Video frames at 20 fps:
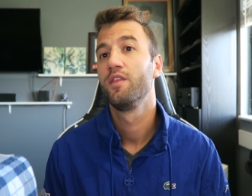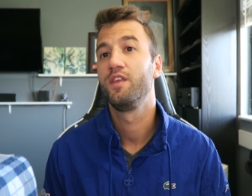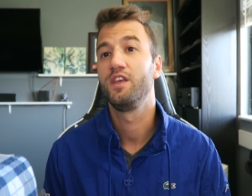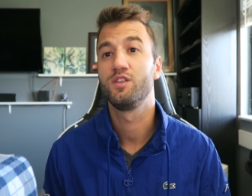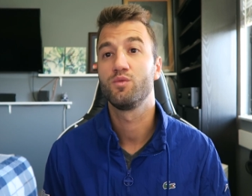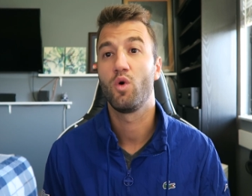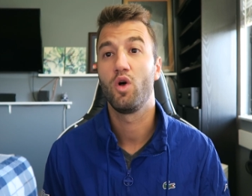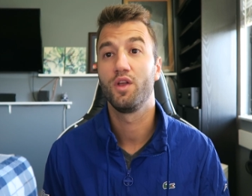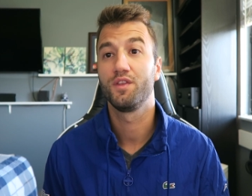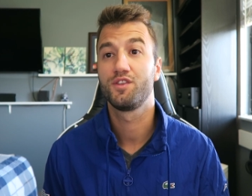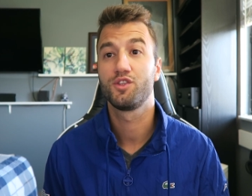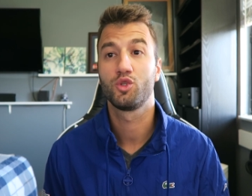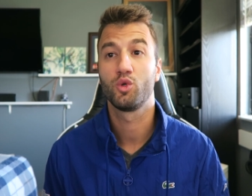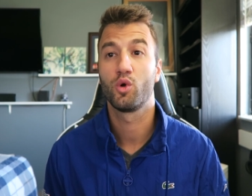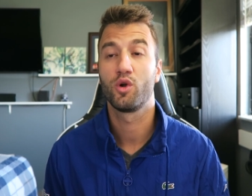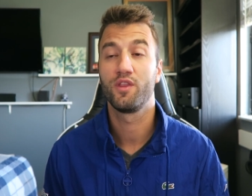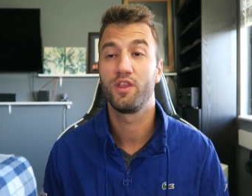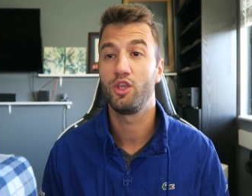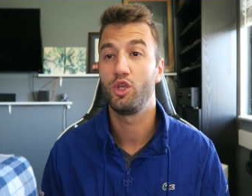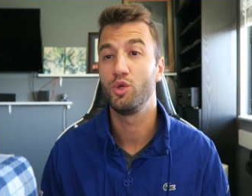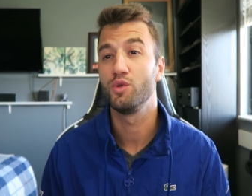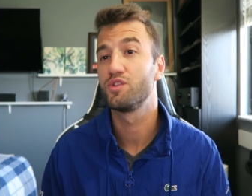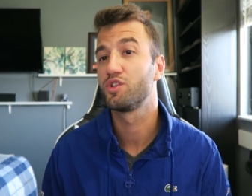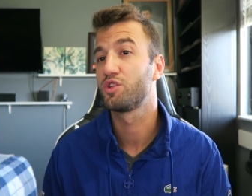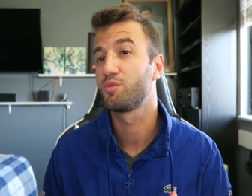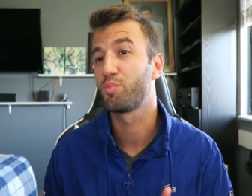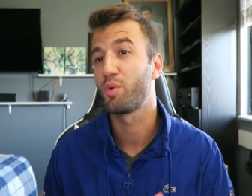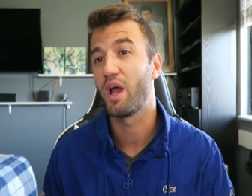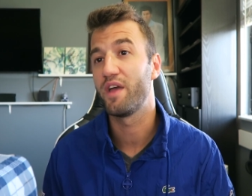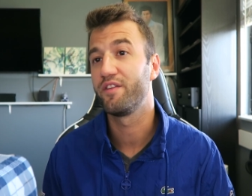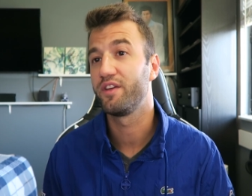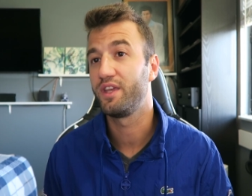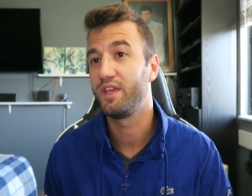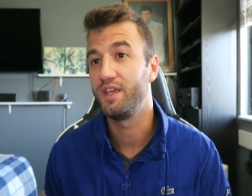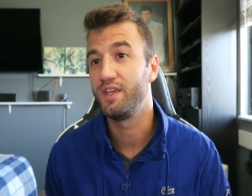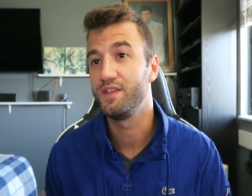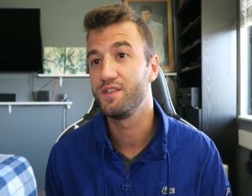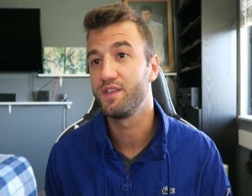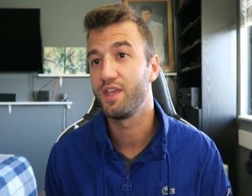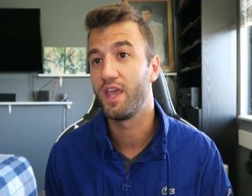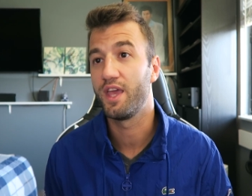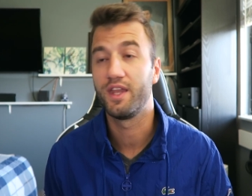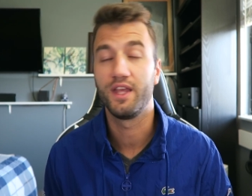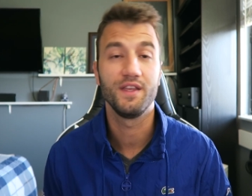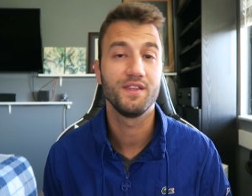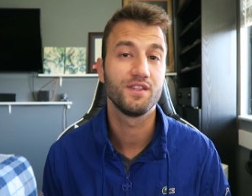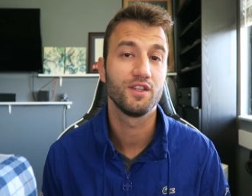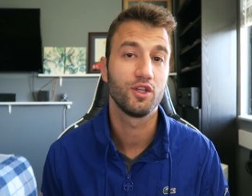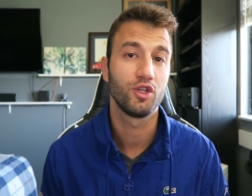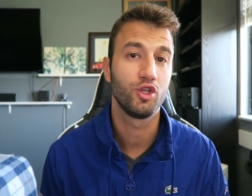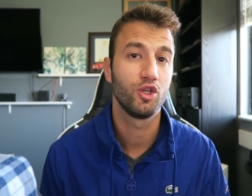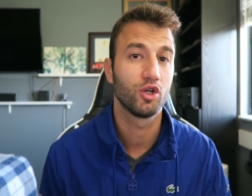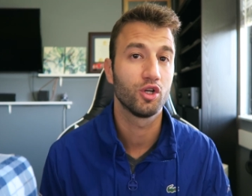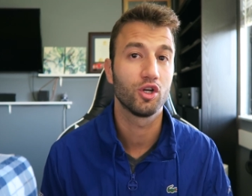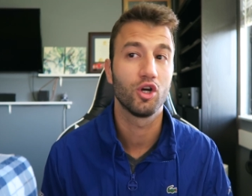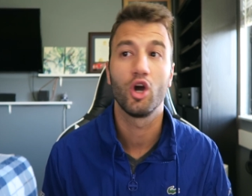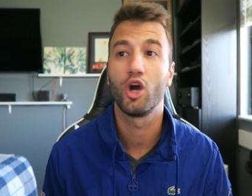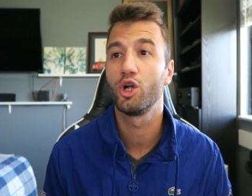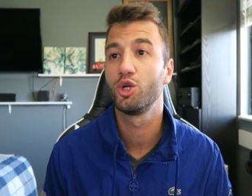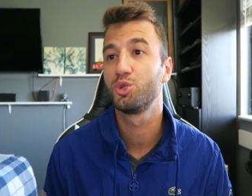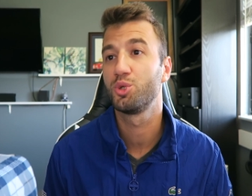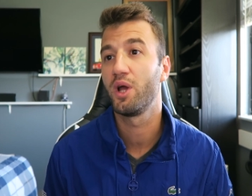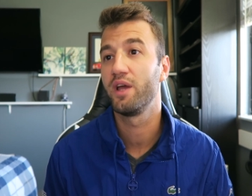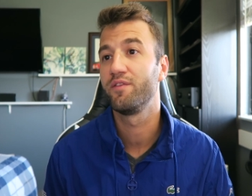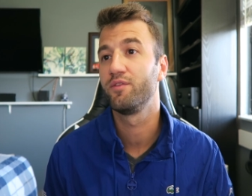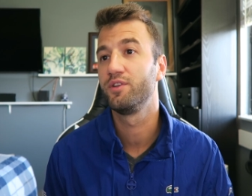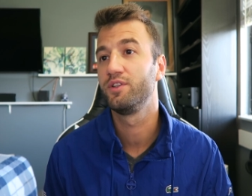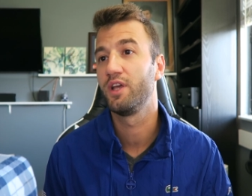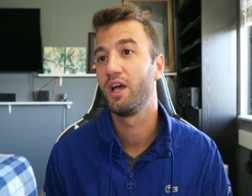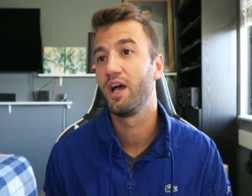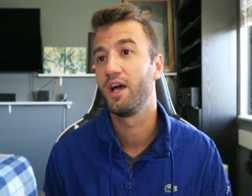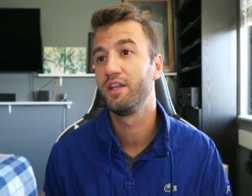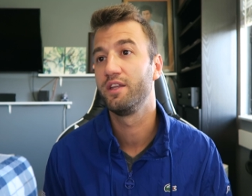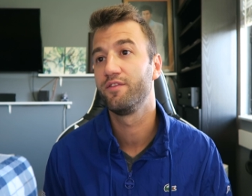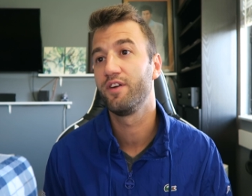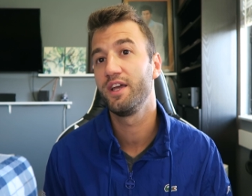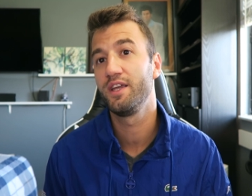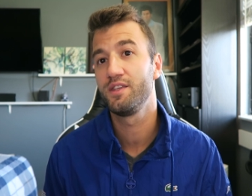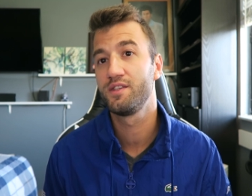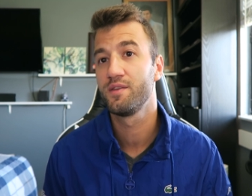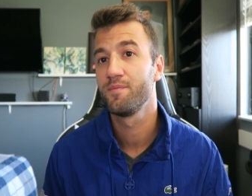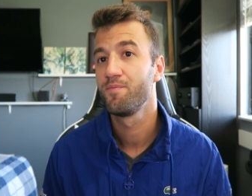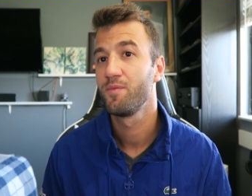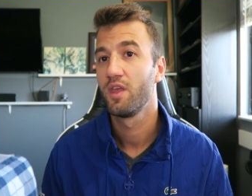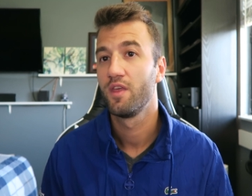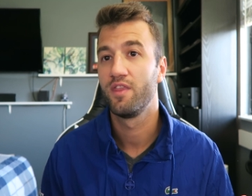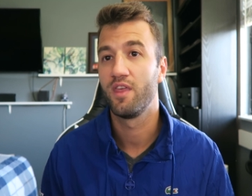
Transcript: These wallets store the user's private keys in a secure hard drive uh, device.